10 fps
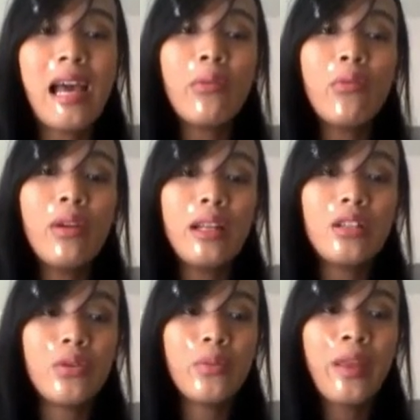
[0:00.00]
I really
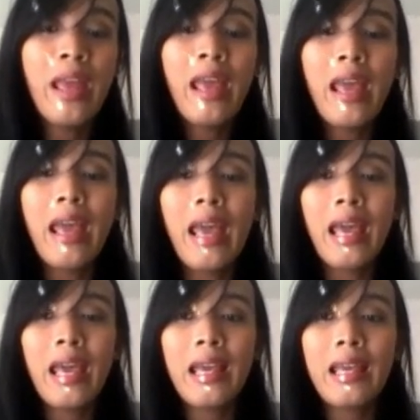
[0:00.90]
do.
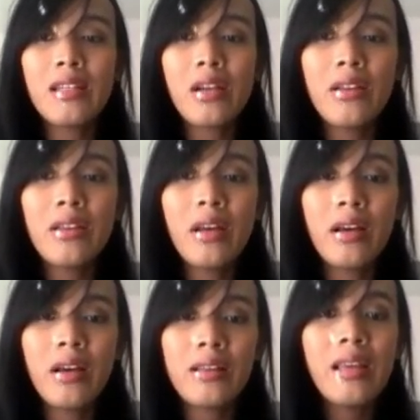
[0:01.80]
And
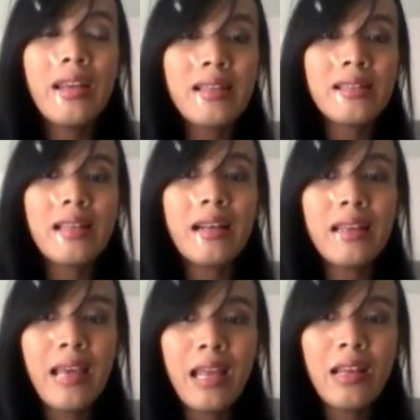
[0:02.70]
the key dates
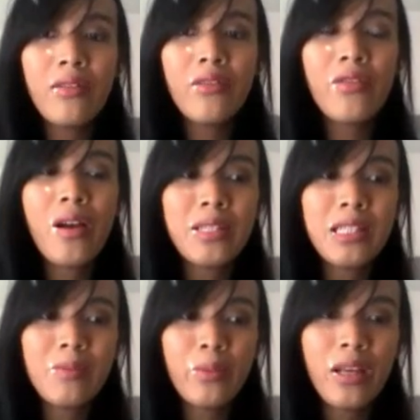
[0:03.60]
again from
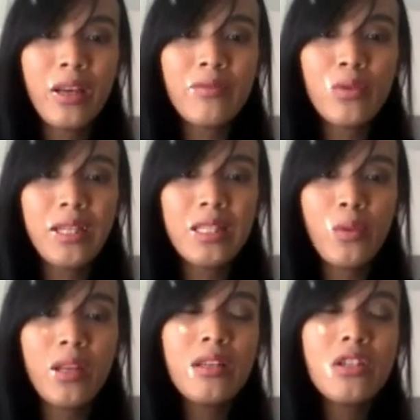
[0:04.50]
spring of
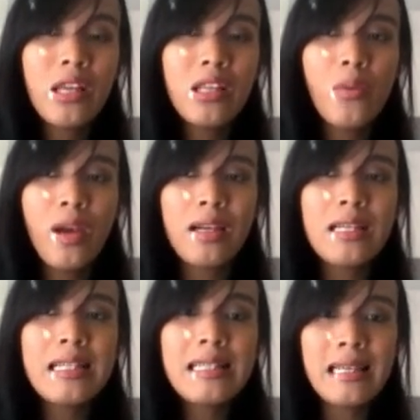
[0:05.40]
2020,
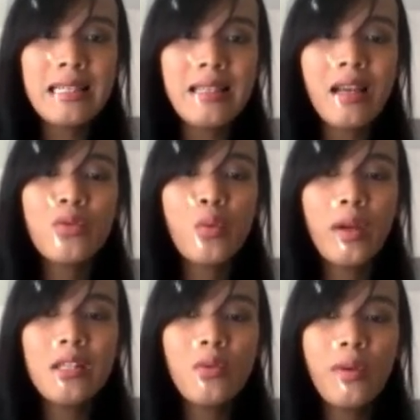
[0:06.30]
January 6th of
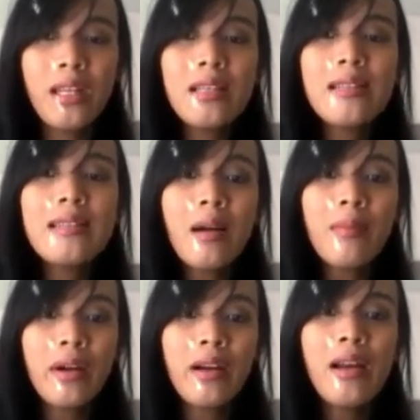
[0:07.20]
2020,
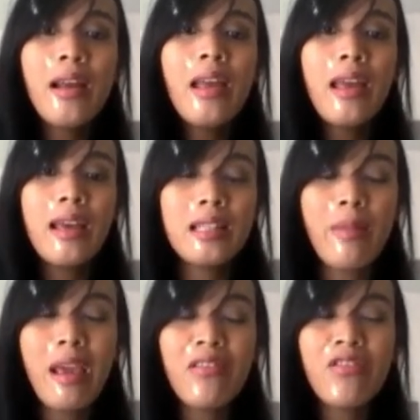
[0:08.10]
summer is
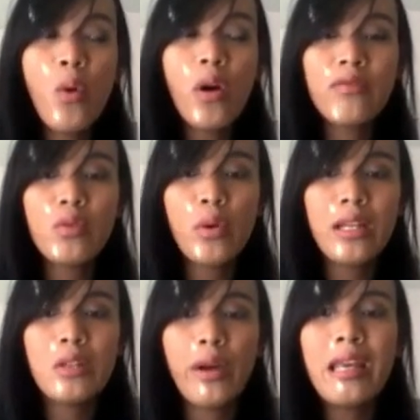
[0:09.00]
May 4 of
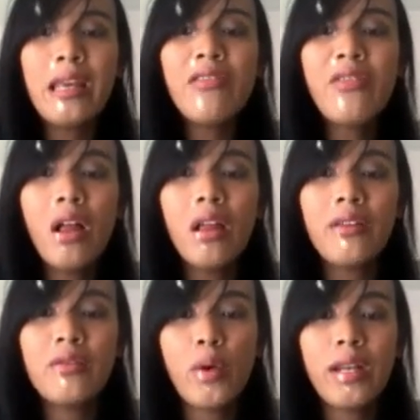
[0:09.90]
2020, fall
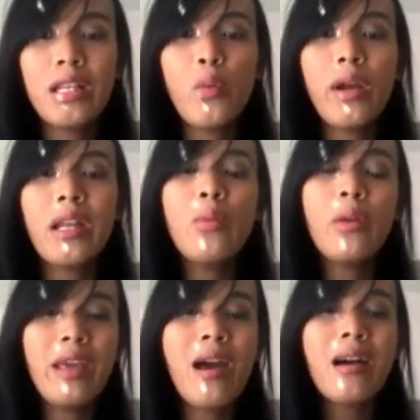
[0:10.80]
of 2020 will
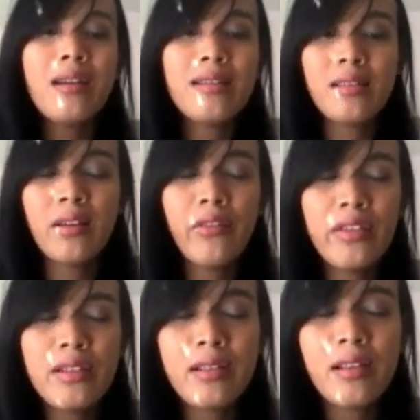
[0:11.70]
be August
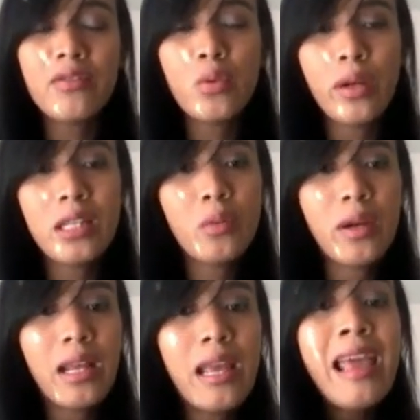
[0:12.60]
31st of
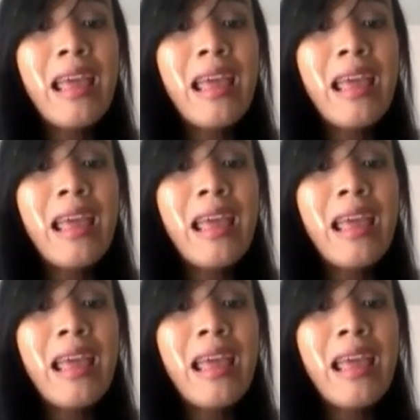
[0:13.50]
2020.